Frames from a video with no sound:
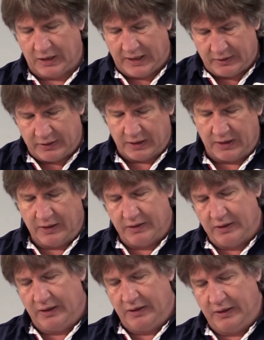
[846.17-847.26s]
In
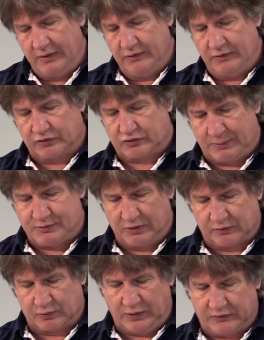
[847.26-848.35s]
the
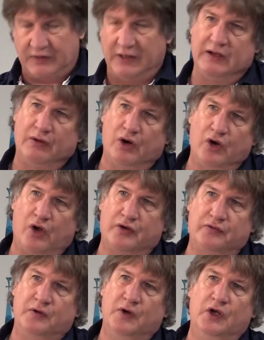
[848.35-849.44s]
Scriptures, we see there are a lot
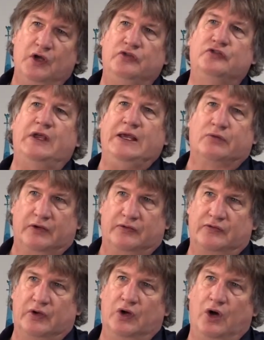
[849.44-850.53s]
of
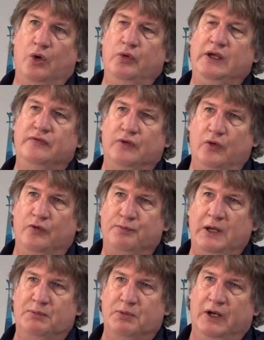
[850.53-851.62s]
secrets that only those
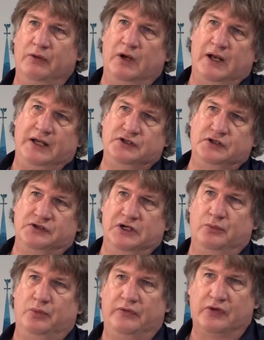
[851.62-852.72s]
people in
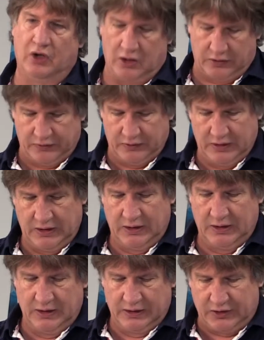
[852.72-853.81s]
relationship with God
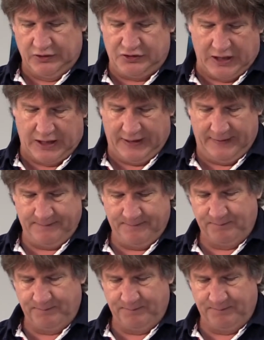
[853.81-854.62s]
can share.